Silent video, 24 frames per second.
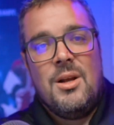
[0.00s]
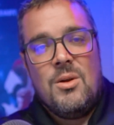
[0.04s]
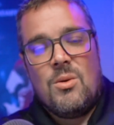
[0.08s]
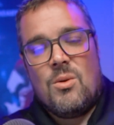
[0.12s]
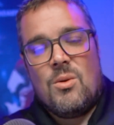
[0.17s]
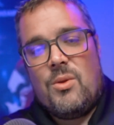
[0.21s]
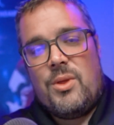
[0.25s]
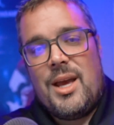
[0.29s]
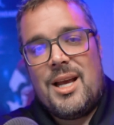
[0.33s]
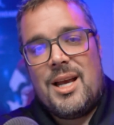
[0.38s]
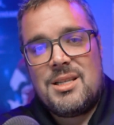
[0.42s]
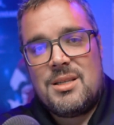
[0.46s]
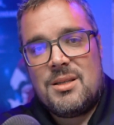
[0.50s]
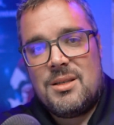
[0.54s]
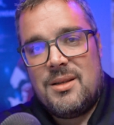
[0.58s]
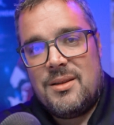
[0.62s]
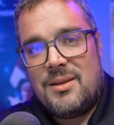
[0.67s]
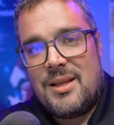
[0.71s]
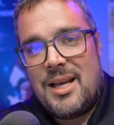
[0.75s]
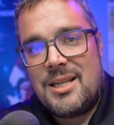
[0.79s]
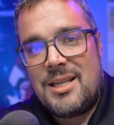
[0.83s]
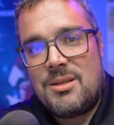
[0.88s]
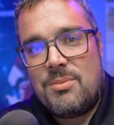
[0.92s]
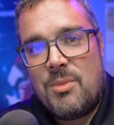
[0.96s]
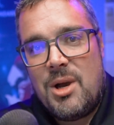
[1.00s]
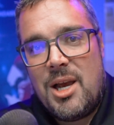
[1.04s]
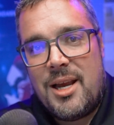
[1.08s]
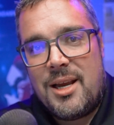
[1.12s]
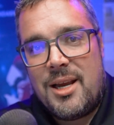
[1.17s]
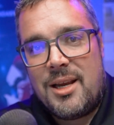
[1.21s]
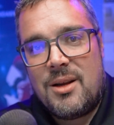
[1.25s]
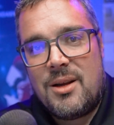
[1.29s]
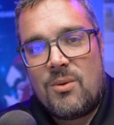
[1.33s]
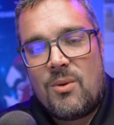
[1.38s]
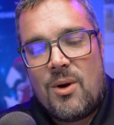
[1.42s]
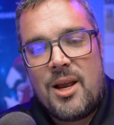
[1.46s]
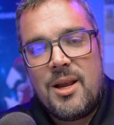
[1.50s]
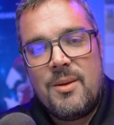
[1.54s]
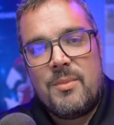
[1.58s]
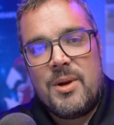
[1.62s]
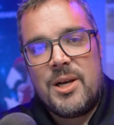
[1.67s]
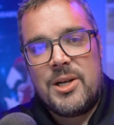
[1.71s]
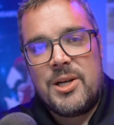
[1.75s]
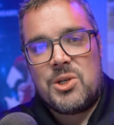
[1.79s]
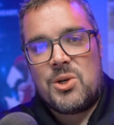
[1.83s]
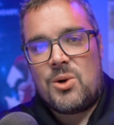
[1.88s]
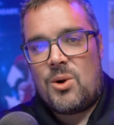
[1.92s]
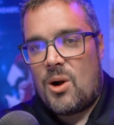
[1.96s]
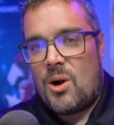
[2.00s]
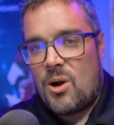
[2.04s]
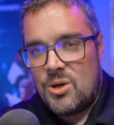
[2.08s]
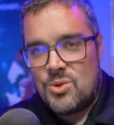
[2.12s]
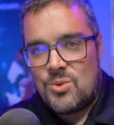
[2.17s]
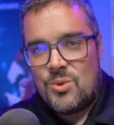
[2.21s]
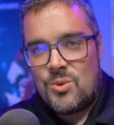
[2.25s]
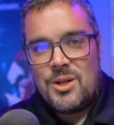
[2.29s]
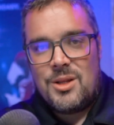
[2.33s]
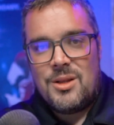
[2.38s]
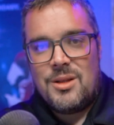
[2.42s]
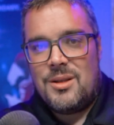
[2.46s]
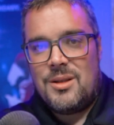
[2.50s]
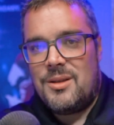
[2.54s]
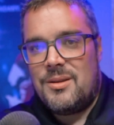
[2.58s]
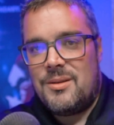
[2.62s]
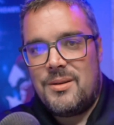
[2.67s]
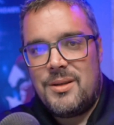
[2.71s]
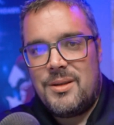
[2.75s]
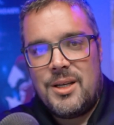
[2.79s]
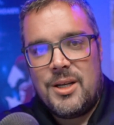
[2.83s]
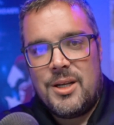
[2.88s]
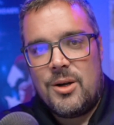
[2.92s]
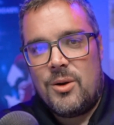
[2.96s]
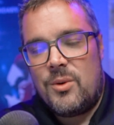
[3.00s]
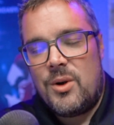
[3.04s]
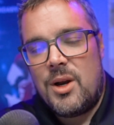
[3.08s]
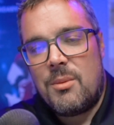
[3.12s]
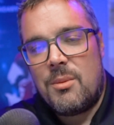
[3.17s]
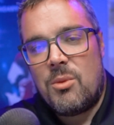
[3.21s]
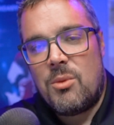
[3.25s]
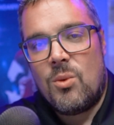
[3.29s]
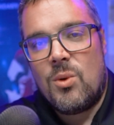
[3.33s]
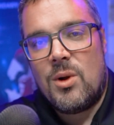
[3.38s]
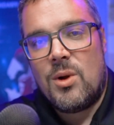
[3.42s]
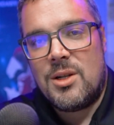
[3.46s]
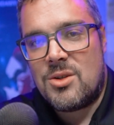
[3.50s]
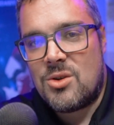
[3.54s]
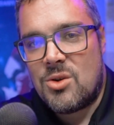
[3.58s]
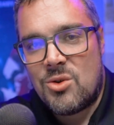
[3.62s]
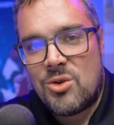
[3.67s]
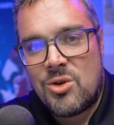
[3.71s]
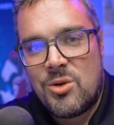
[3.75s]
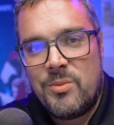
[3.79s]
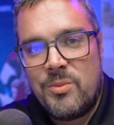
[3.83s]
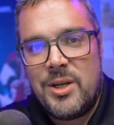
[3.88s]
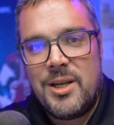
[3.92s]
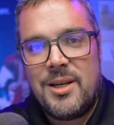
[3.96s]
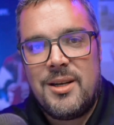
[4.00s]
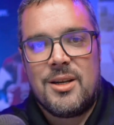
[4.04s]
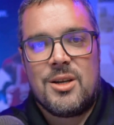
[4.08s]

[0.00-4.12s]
Well, that's Mike, right? Mike Sherrard's one of the, you know, number one social media